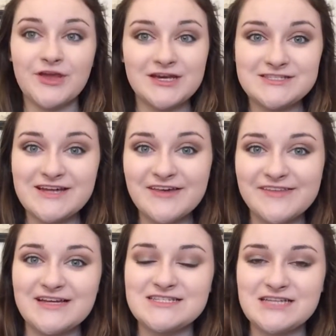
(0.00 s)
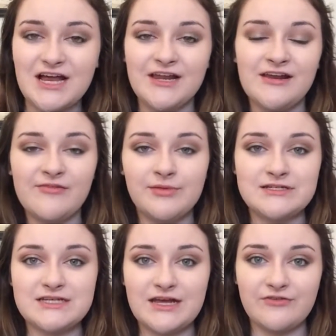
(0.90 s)
Okay, so now that that's done and I've
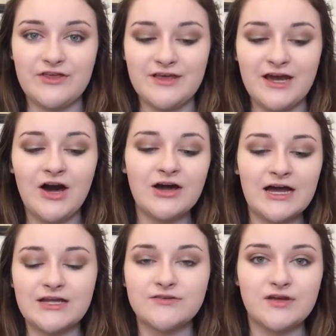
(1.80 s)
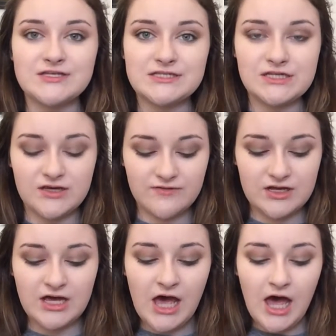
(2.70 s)
blended everything out kind of nice and
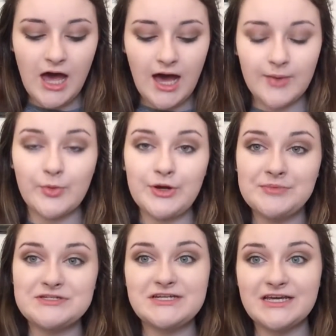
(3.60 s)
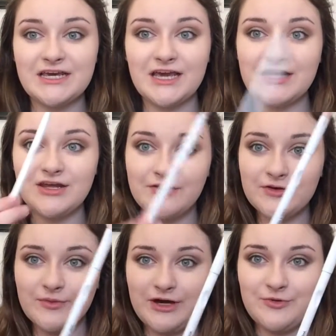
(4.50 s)
even, I'm going to be taking
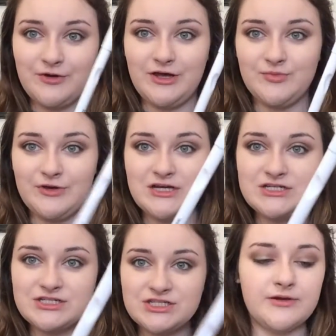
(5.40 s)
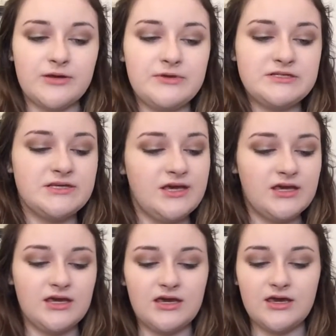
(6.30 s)
another Wet n Wild brush. I'm going to be
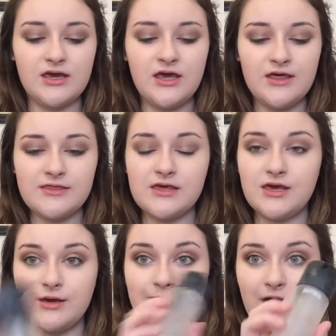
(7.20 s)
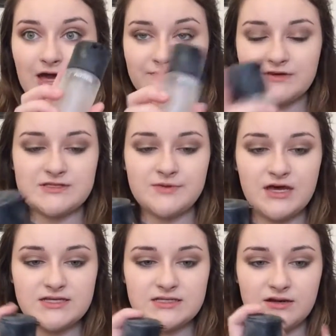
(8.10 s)
taking the MAC Fix
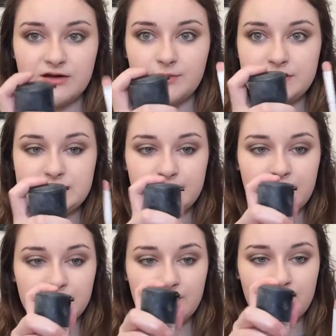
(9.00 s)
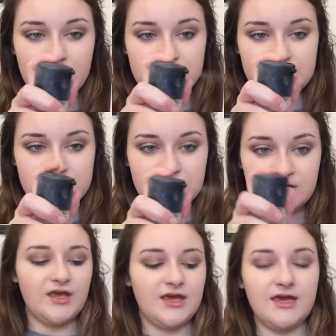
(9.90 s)
Plus and I'm going to be spraying my brush.
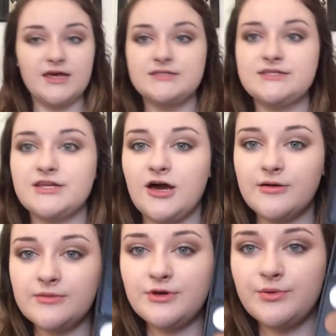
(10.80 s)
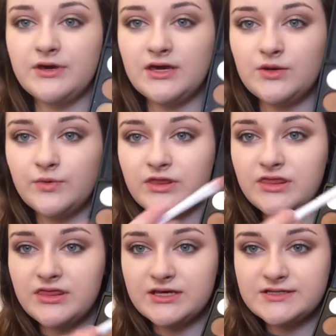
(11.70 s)
And now I'm going to be going in with
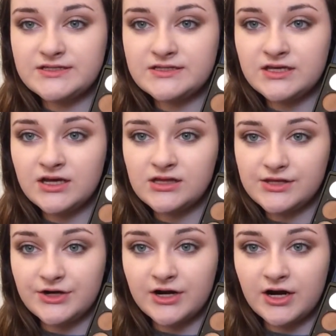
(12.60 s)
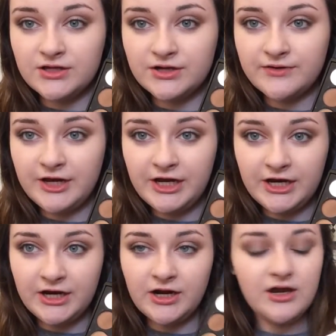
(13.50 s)
this glitter color right
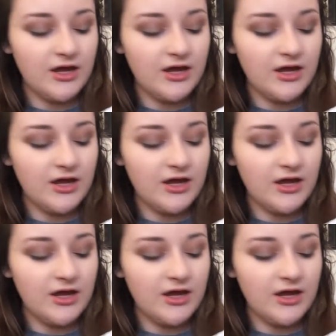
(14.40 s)
here,